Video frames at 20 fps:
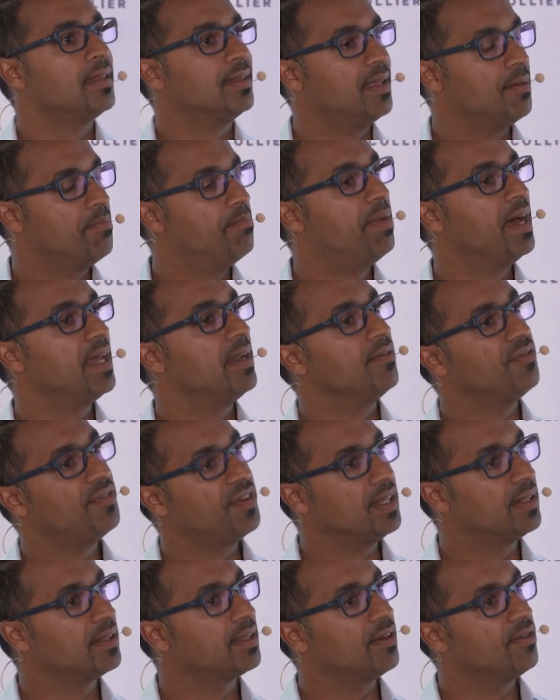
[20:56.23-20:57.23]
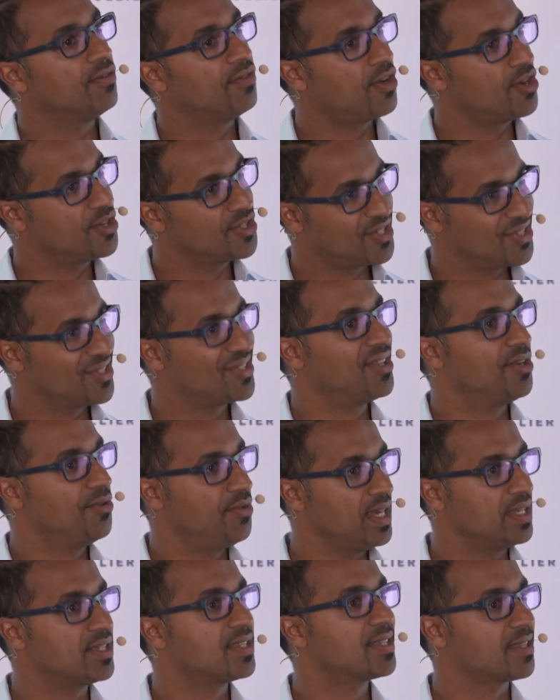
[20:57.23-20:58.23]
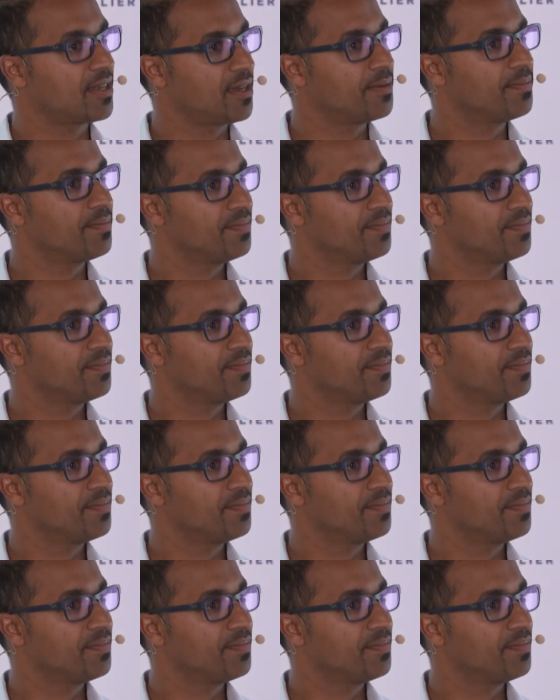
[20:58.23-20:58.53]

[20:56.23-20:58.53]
the benefit versus the risk